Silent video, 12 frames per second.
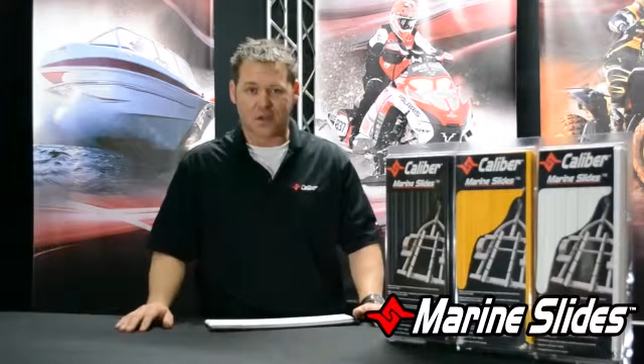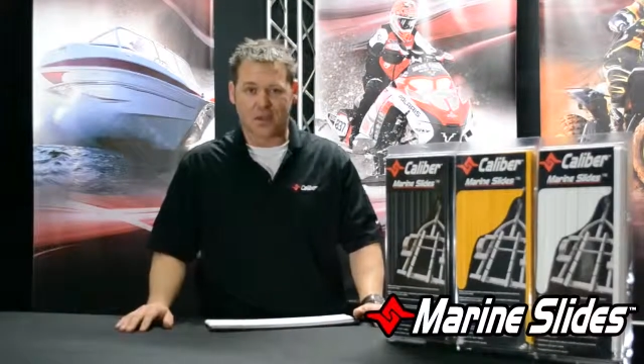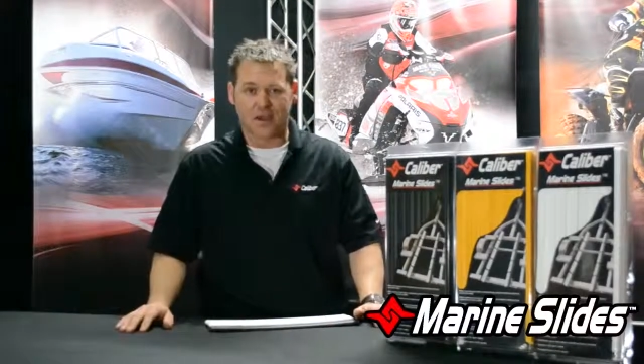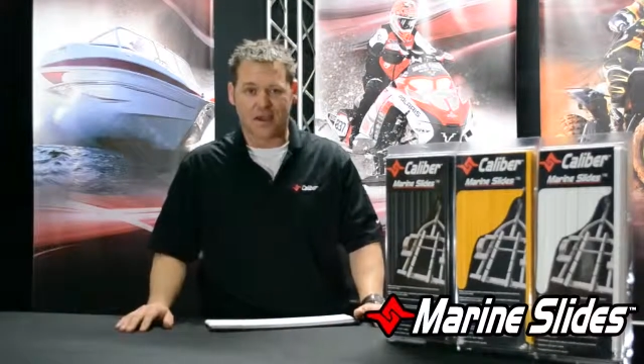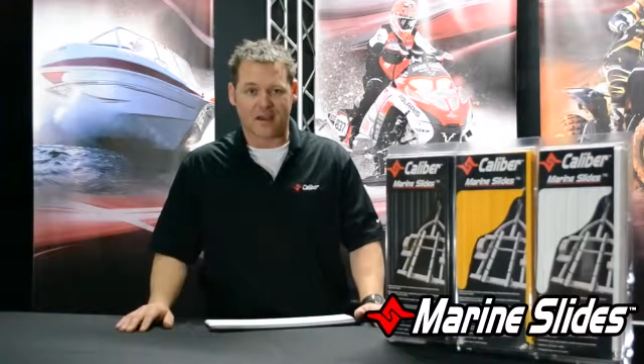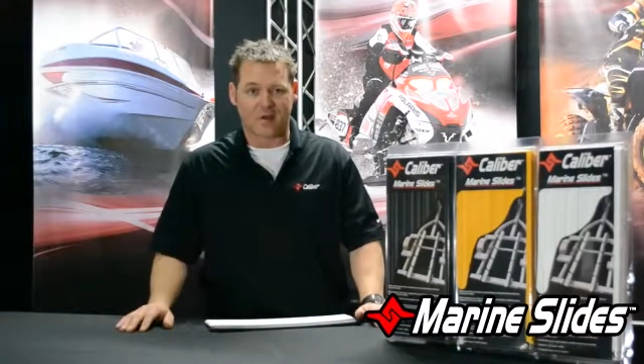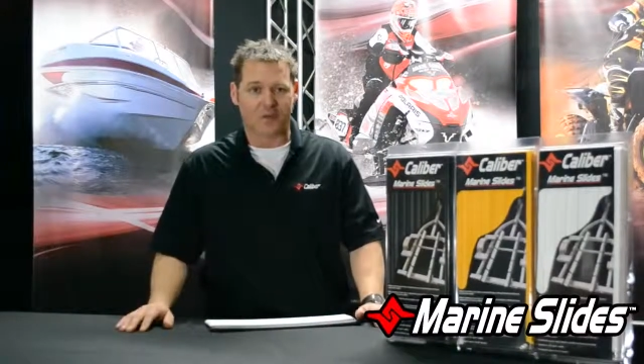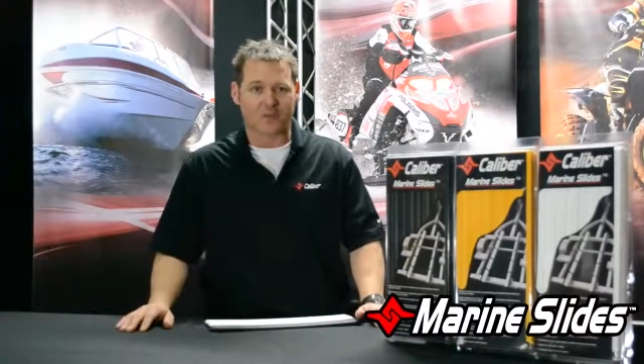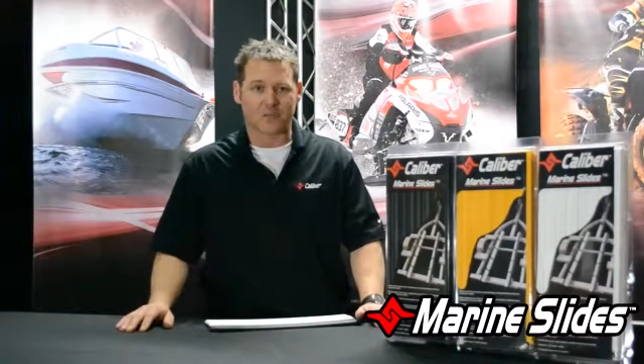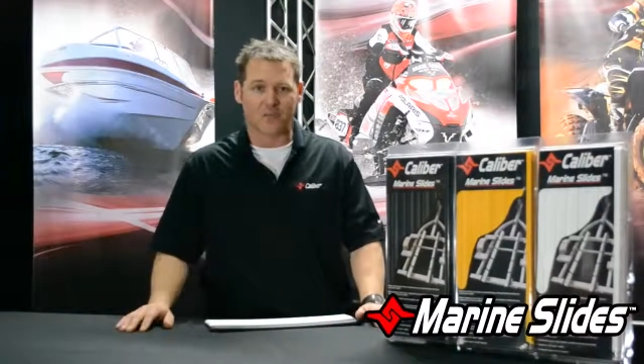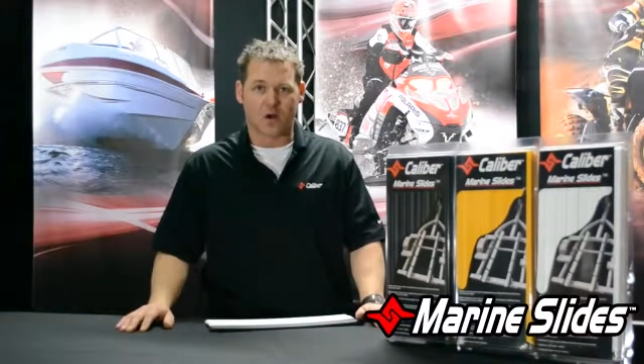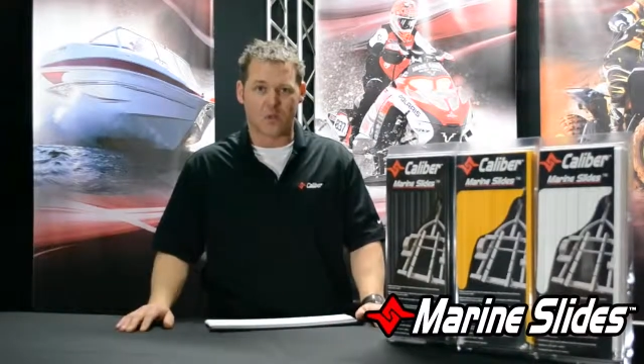in the back or
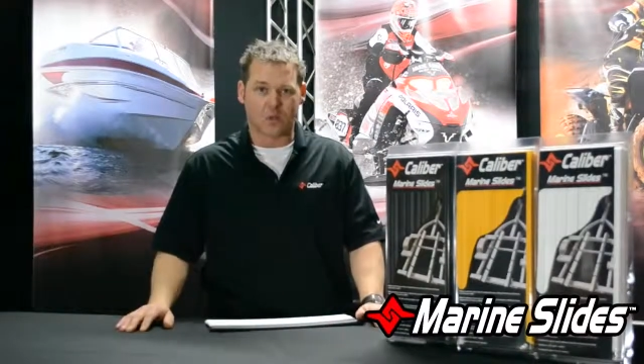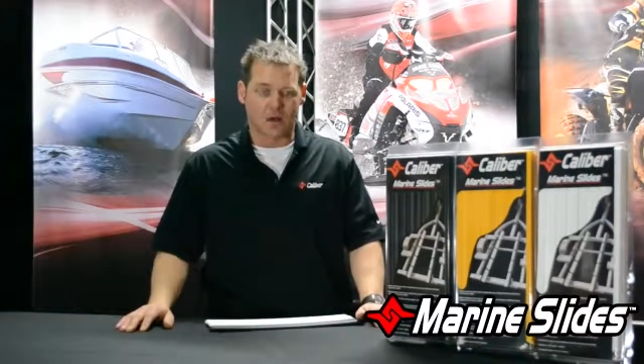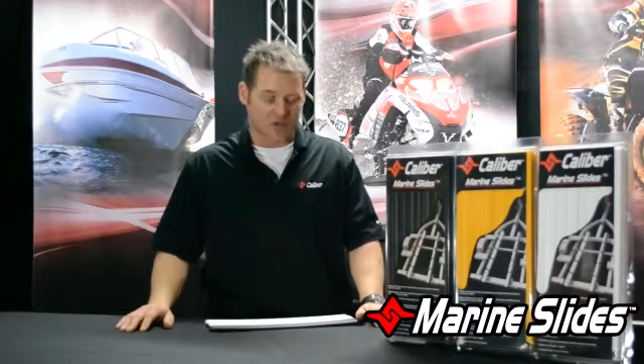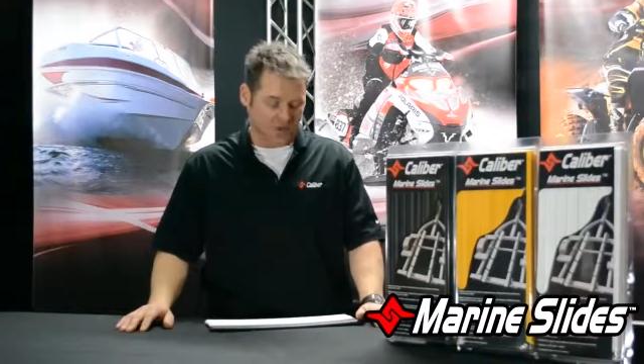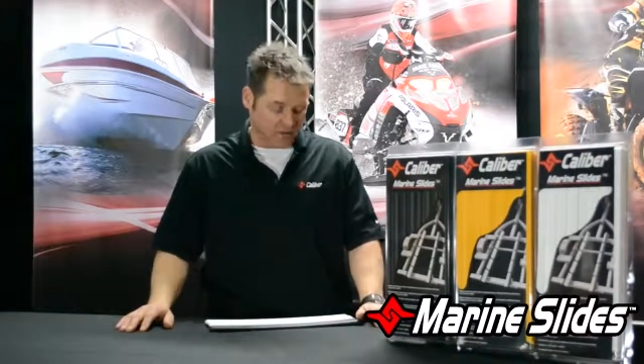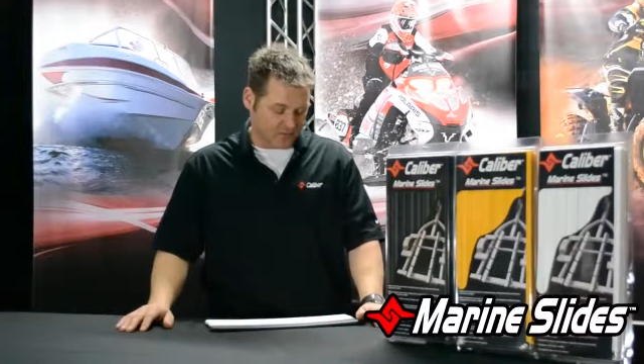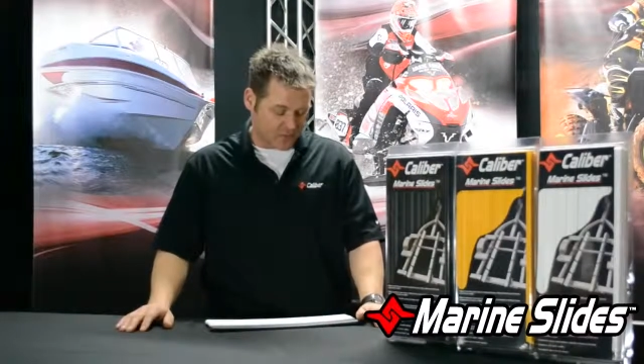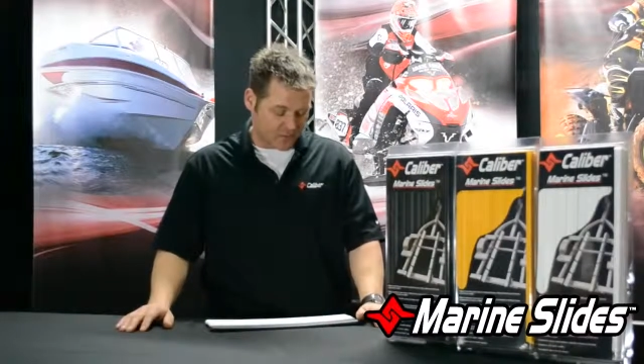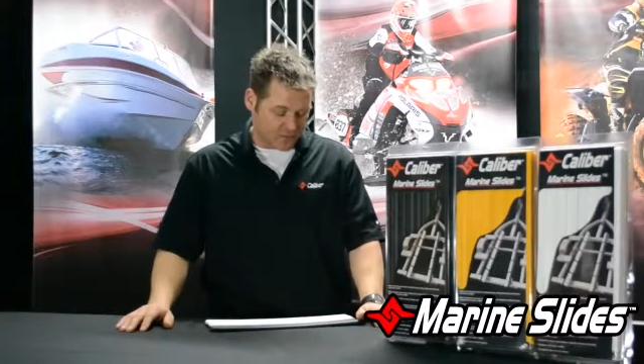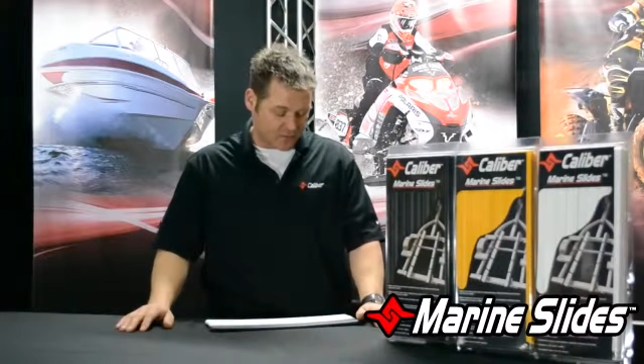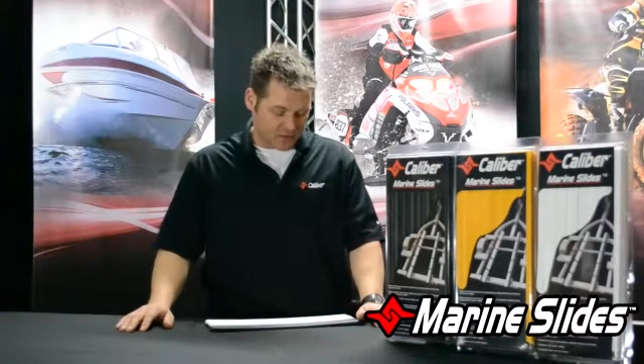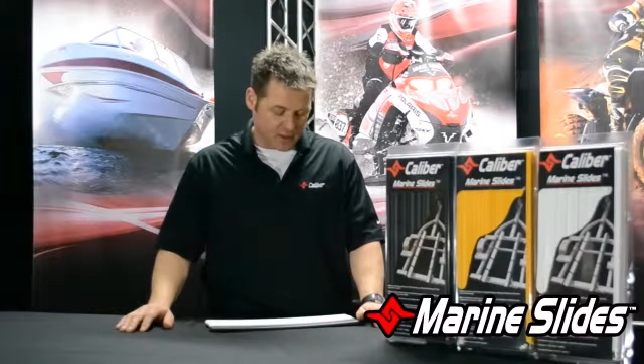a small block Chevy or
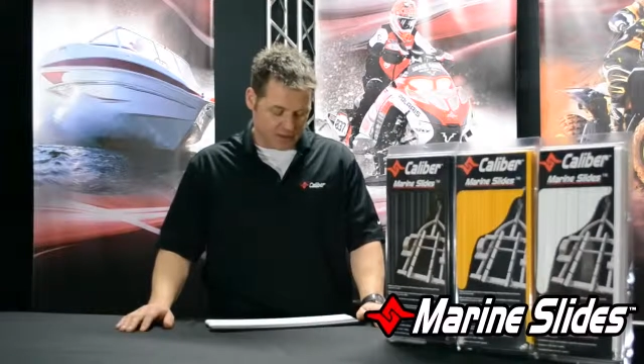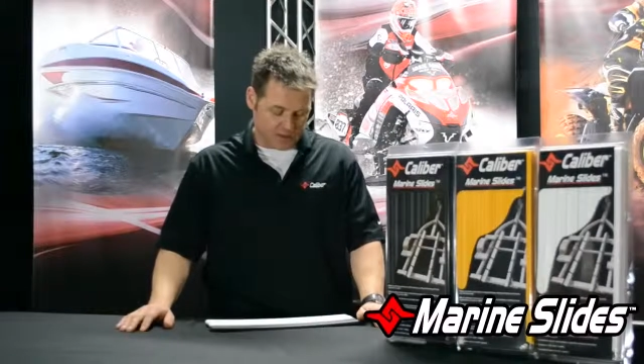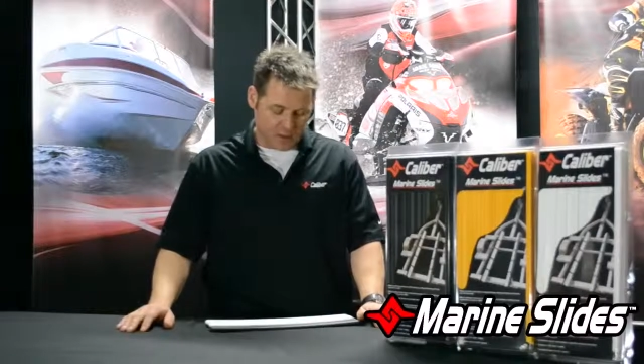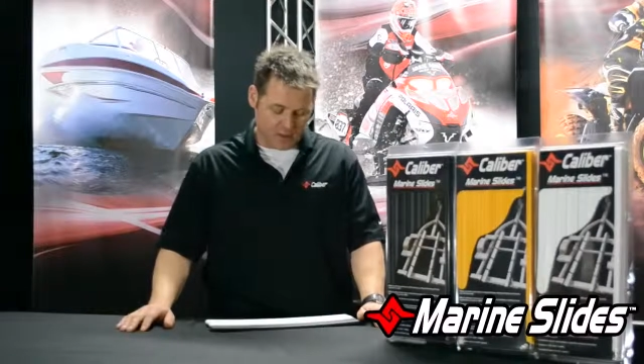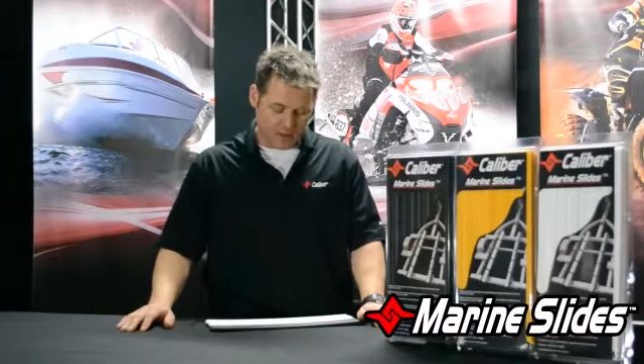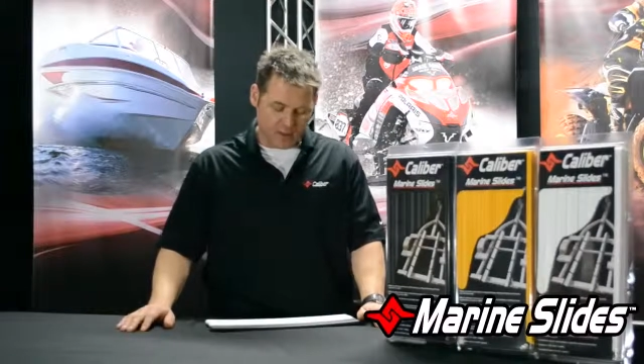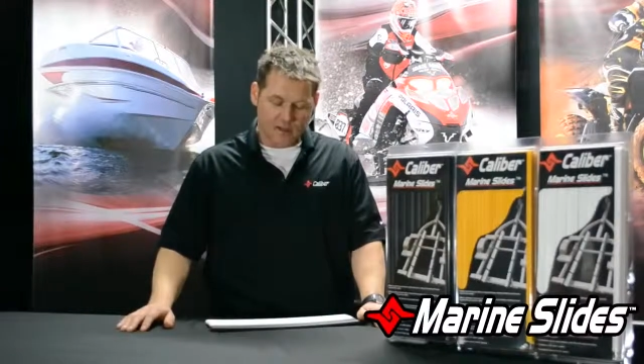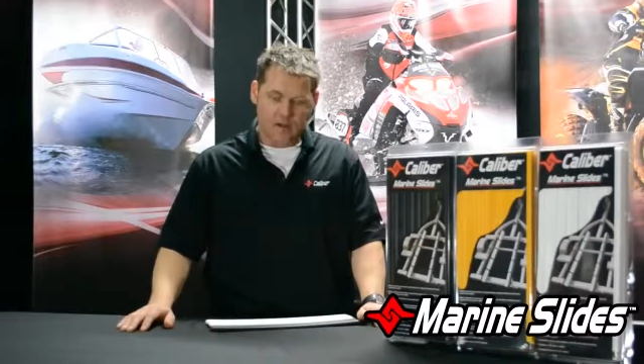something like that,